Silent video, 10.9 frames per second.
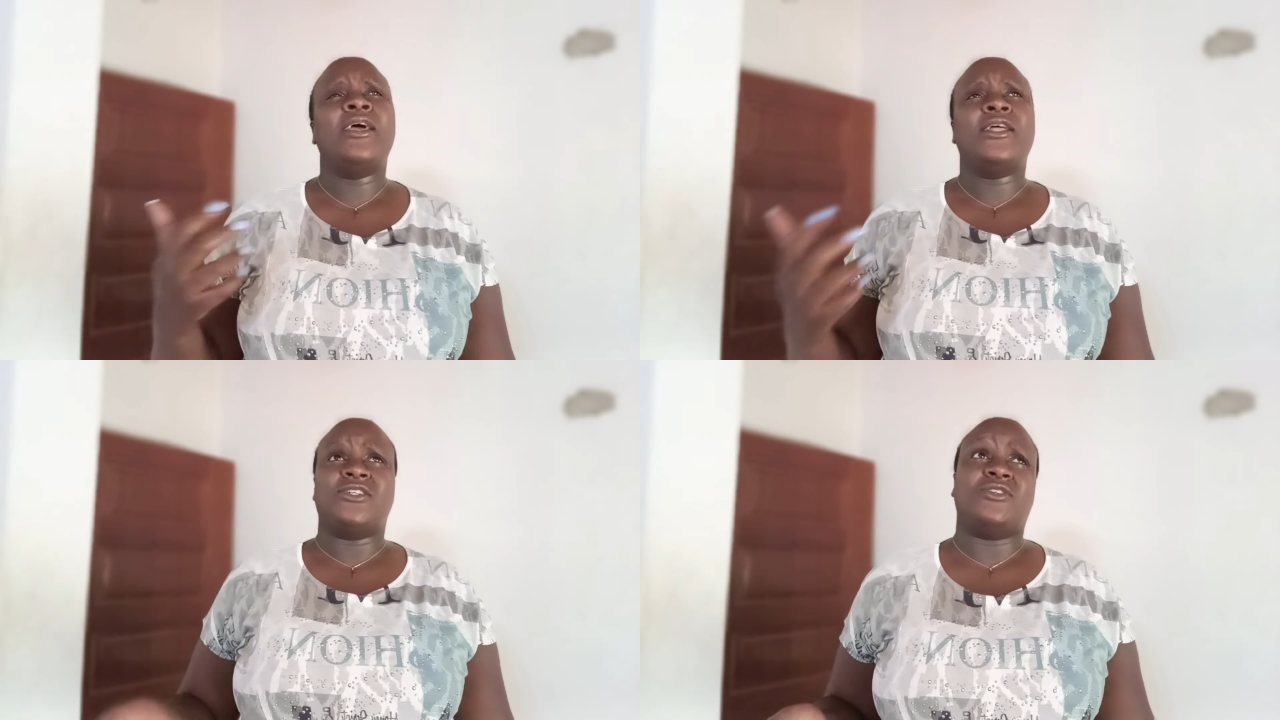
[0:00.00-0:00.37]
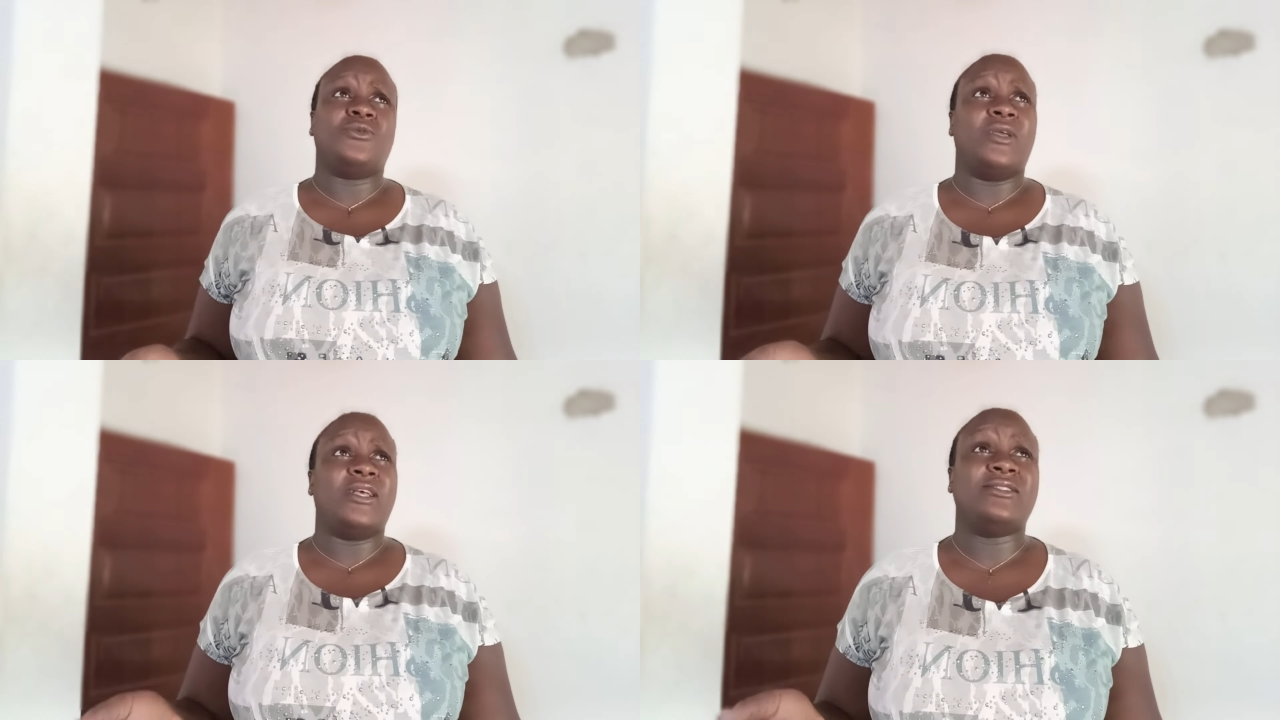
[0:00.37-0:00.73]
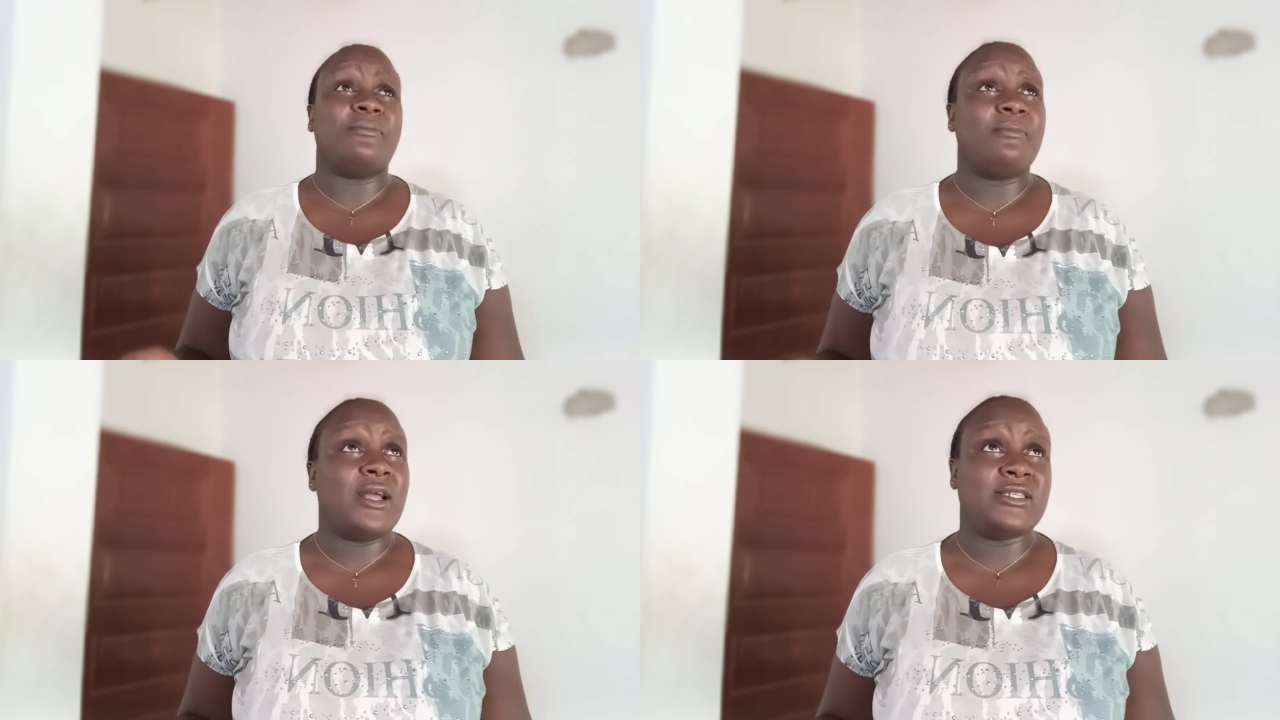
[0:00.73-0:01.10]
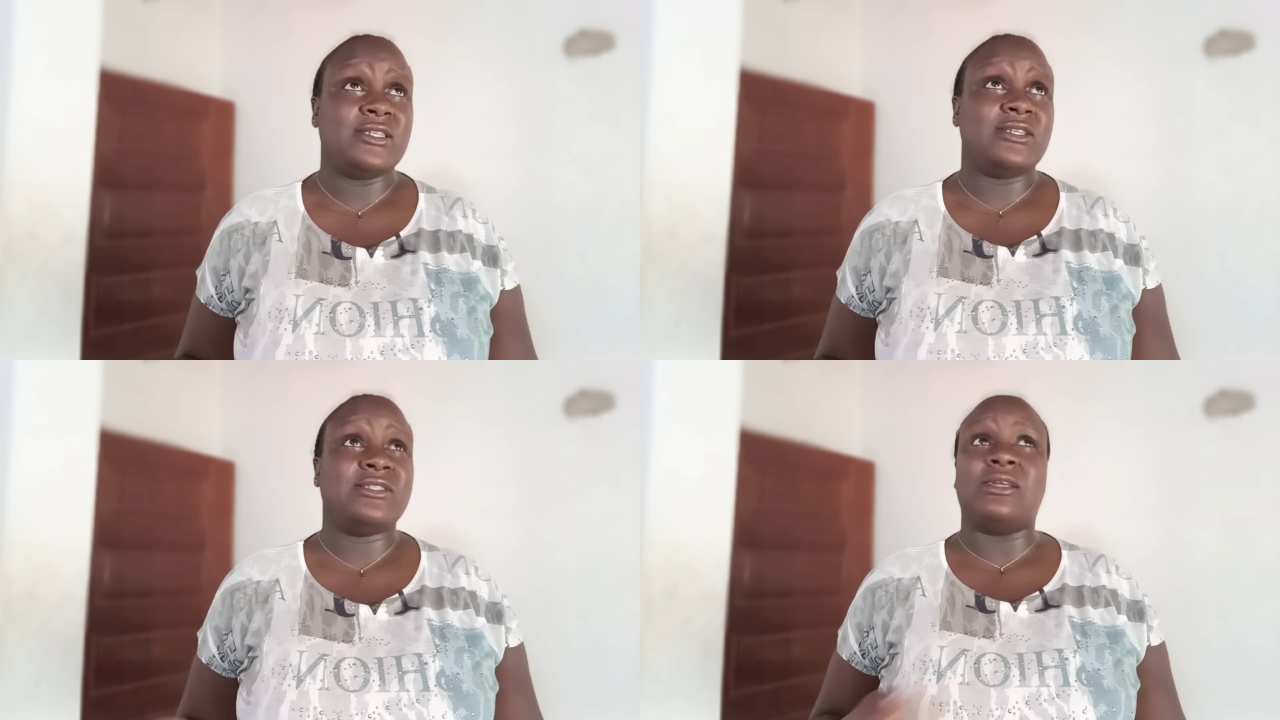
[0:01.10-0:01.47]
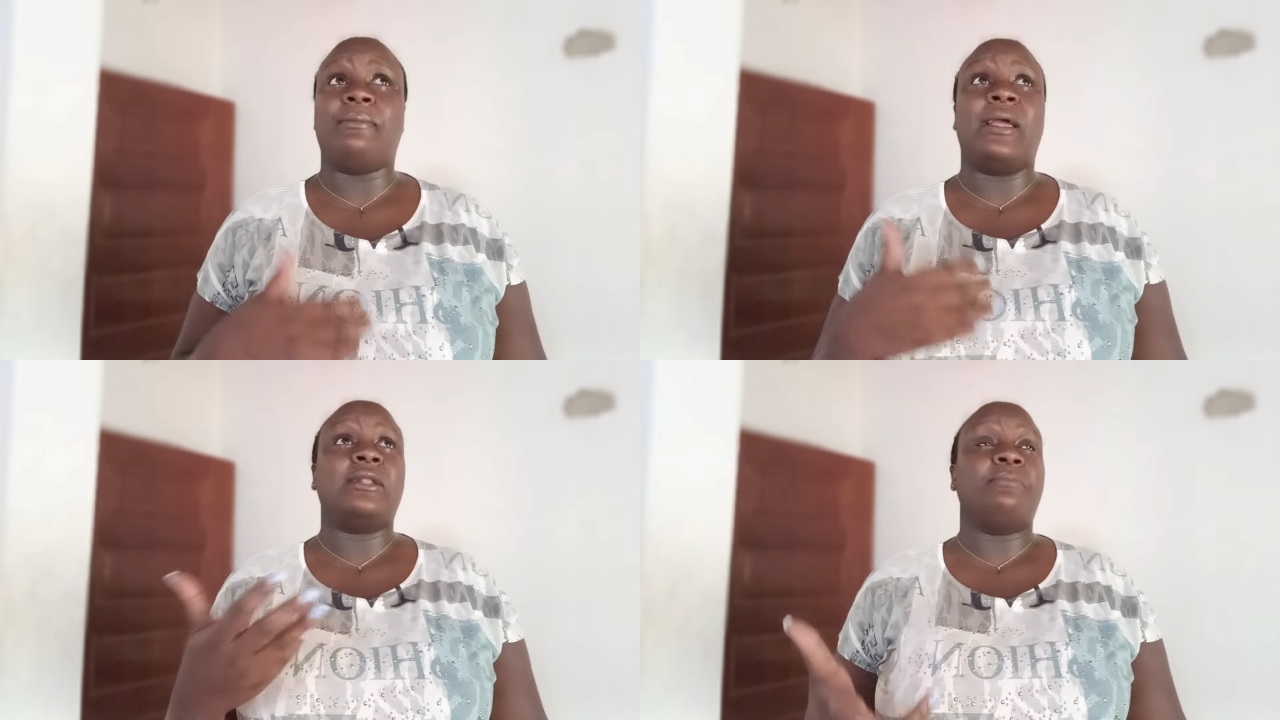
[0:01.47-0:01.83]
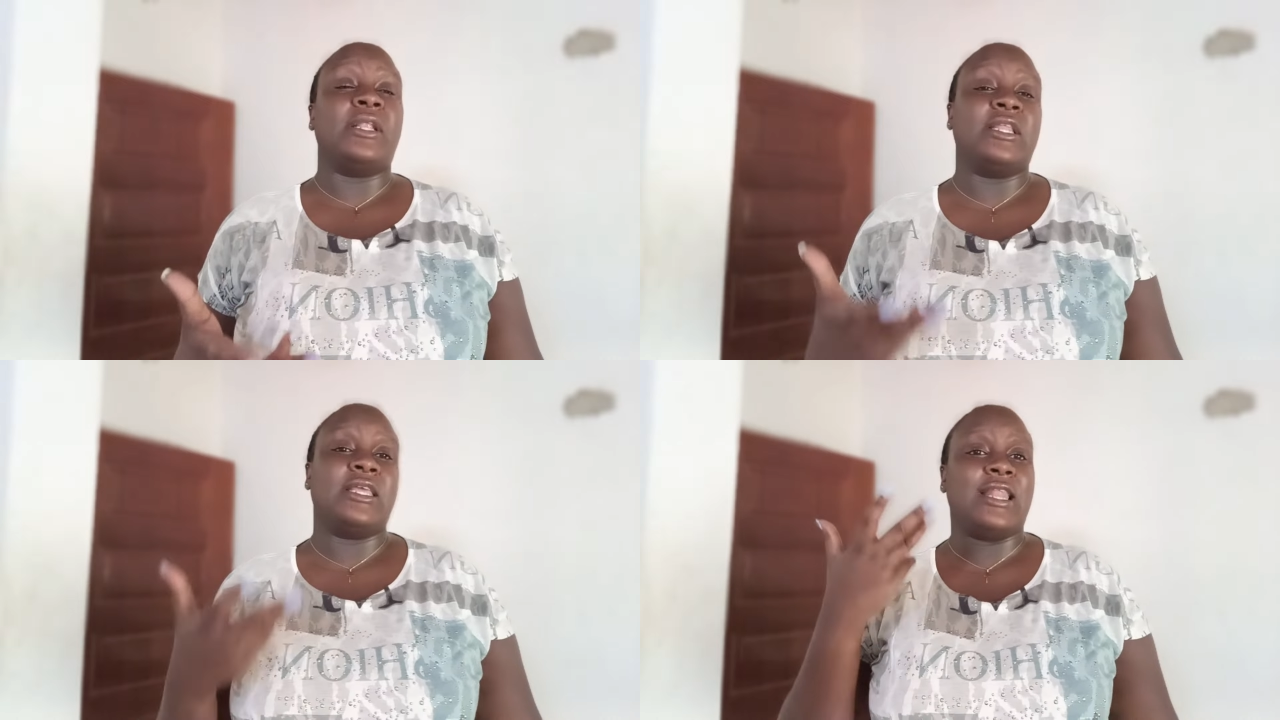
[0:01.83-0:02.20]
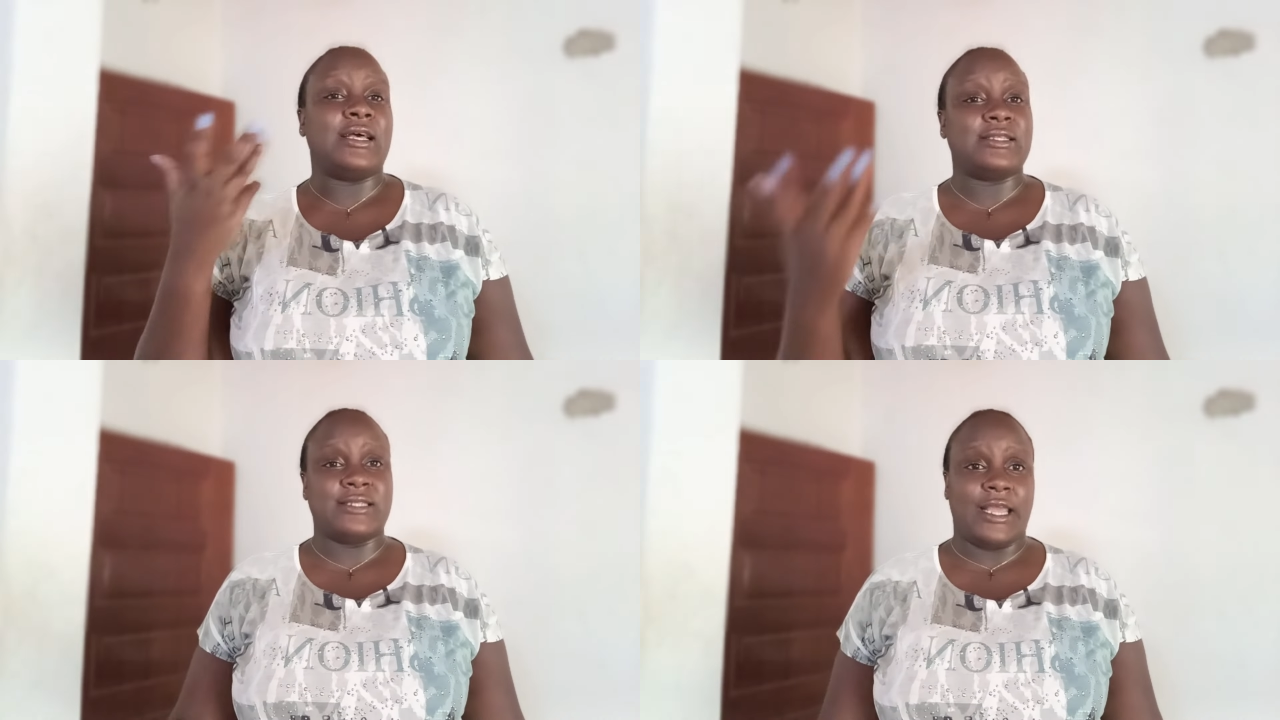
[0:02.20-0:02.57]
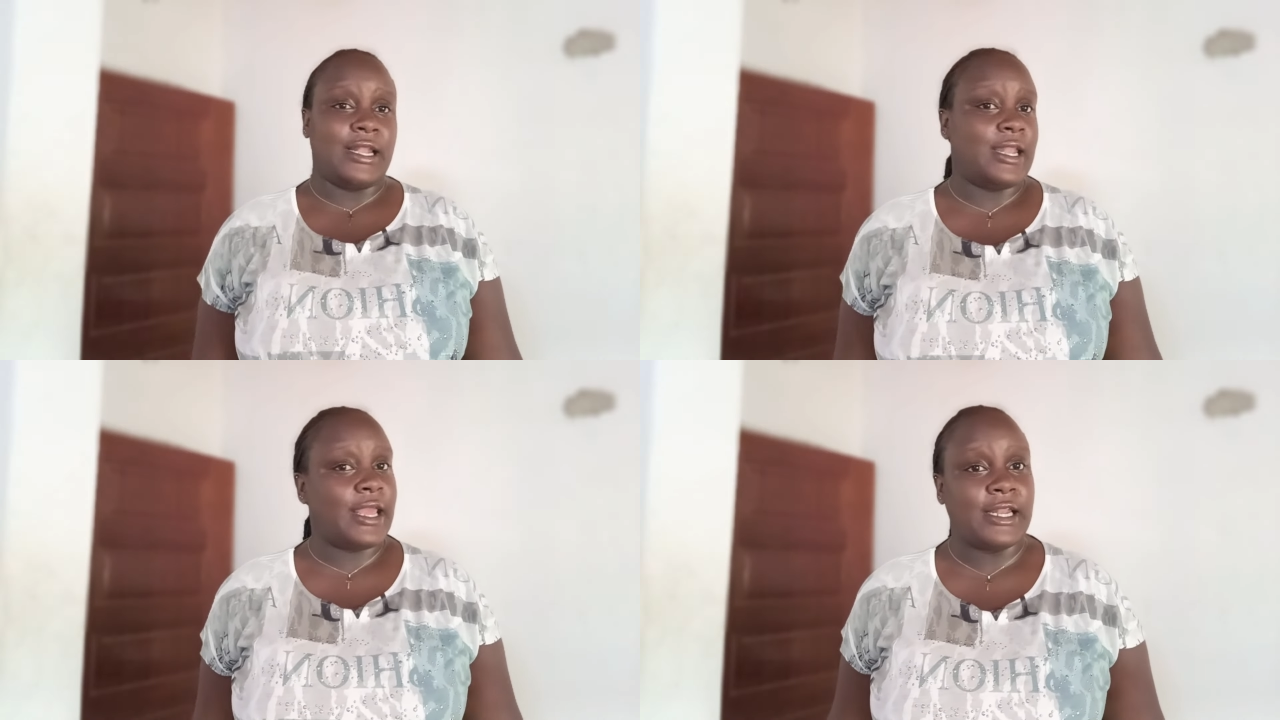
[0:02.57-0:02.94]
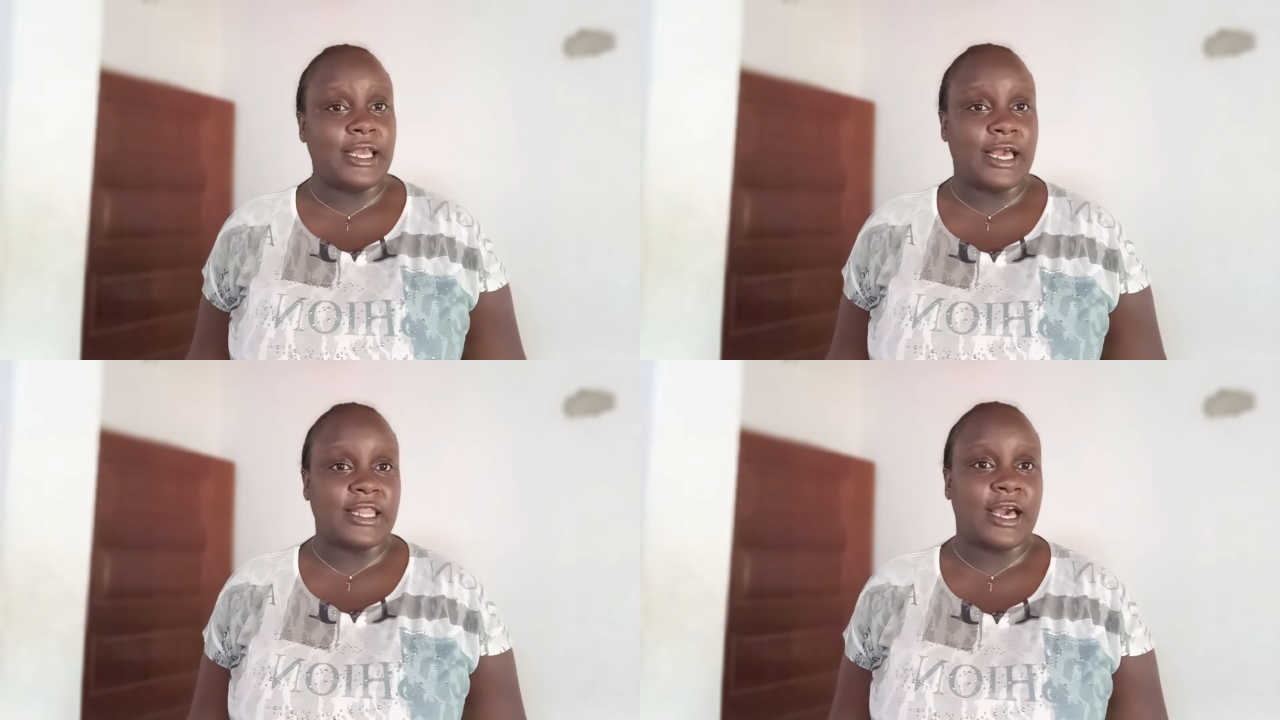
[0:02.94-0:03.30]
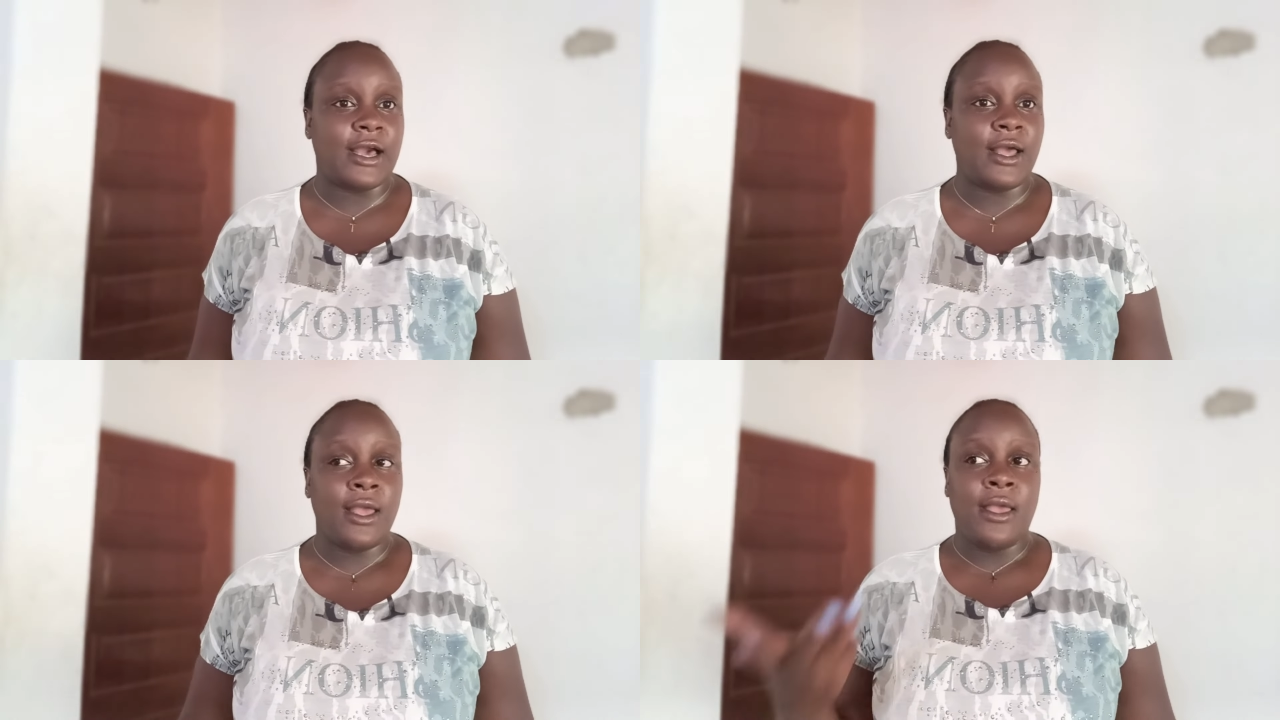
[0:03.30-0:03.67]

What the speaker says: try to get some antihistamine painkillers and any other